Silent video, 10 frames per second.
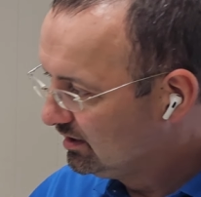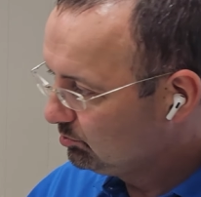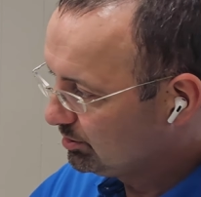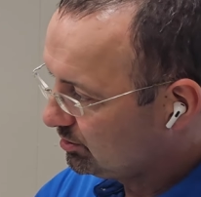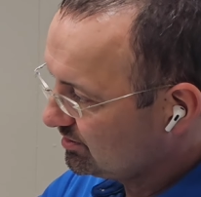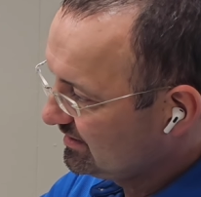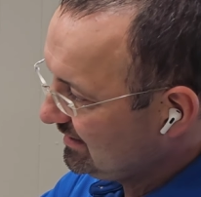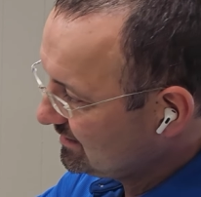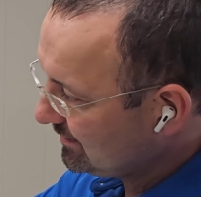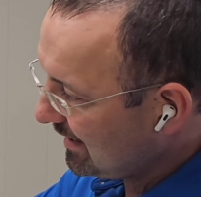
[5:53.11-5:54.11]
because
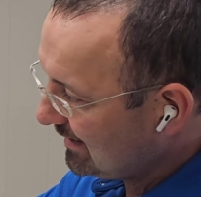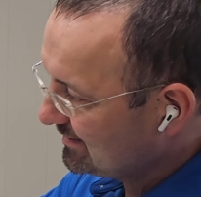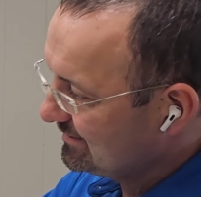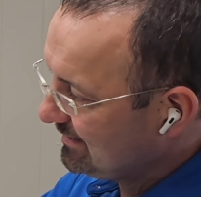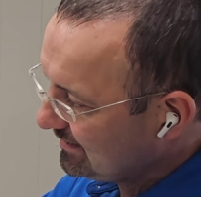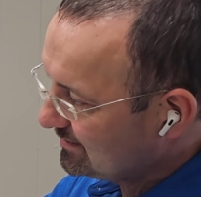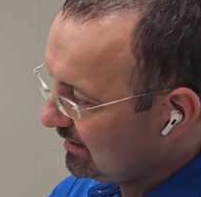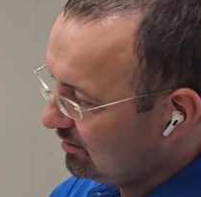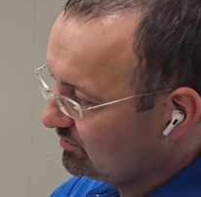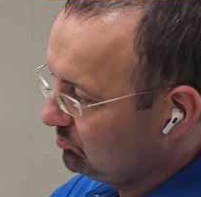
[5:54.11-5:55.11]
this lock sticks
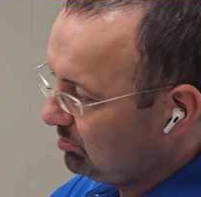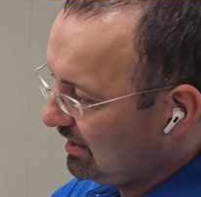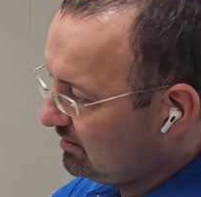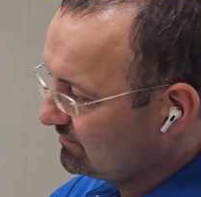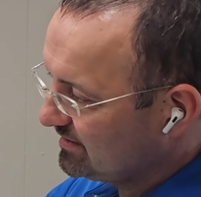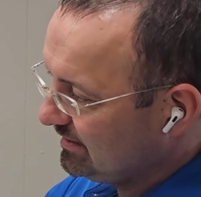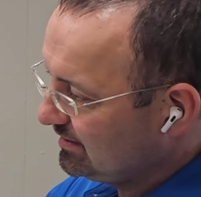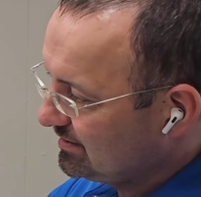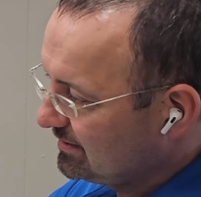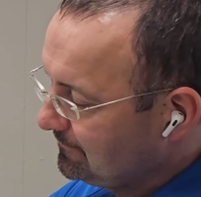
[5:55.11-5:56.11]
out above
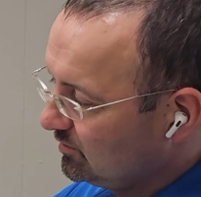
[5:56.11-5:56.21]
this